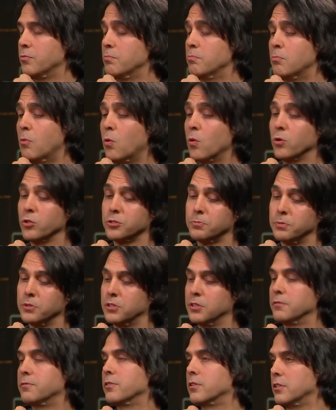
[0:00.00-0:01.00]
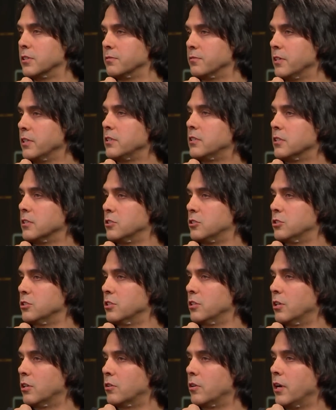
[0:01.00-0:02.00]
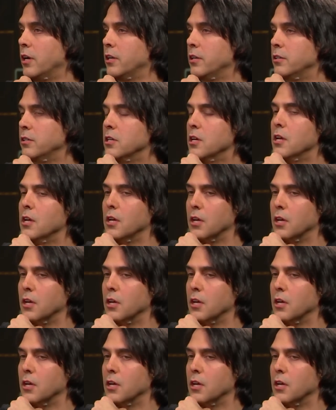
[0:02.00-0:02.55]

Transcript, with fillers: more specifically vintage you know and